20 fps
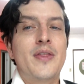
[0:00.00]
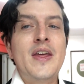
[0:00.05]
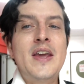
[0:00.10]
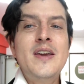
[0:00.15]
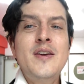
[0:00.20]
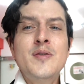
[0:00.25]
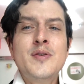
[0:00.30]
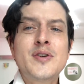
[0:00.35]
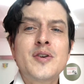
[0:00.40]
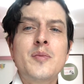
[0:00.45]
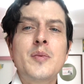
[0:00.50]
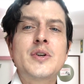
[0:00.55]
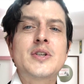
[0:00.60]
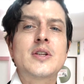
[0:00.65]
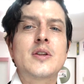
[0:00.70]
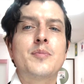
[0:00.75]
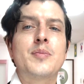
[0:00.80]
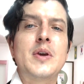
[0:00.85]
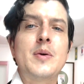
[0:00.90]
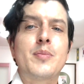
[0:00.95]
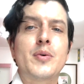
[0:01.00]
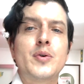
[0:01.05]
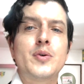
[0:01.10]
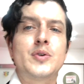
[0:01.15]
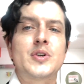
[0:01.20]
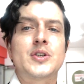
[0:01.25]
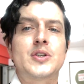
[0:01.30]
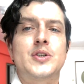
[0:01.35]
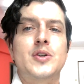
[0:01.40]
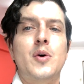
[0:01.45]
Thank you so much to the people who
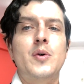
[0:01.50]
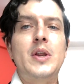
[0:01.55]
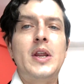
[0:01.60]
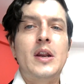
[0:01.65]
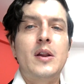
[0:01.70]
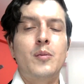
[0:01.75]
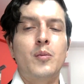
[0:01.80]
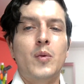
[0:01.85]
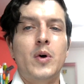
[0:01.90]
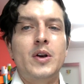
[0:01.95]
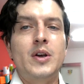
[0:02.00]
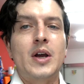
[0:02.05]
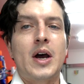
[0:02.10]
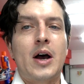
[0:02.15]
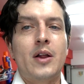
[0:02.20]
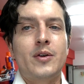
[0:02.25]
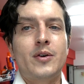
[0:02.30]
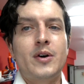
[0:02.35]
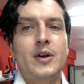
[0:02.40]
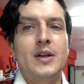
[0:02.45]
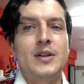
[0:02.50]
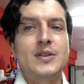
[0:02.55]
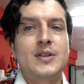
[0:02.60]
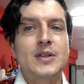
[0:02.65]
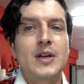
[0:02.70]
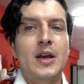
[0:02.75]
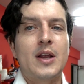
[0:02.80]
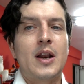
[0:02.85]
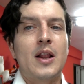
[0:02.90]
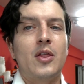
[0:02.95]
just donated $1 and
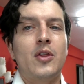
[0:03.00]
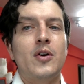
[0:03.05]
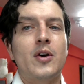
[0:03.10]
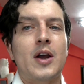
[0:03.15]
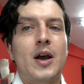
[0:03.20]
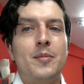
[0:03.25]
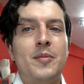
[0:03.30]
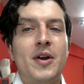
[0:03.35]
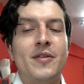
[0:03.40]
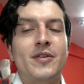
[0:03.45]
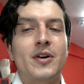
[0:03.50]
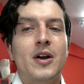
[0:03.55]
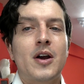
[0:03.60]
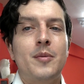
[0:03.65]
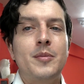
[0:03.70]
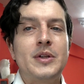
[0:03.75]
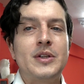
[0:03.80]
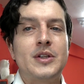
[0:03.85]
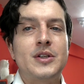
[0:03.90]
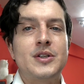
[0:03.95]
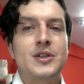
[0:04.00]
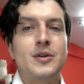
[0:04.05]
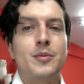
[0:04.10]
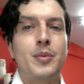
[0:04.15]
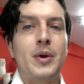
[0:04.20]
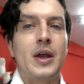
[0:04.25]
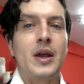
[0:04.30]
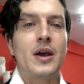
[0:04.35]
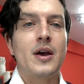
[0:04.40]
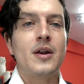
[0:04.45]
said, look, I'm never coming to
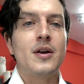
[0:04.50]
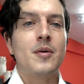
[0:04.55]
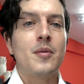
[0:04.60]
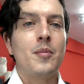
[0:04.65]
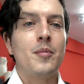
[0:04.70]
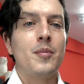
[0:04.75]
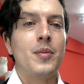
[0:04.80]
Japan,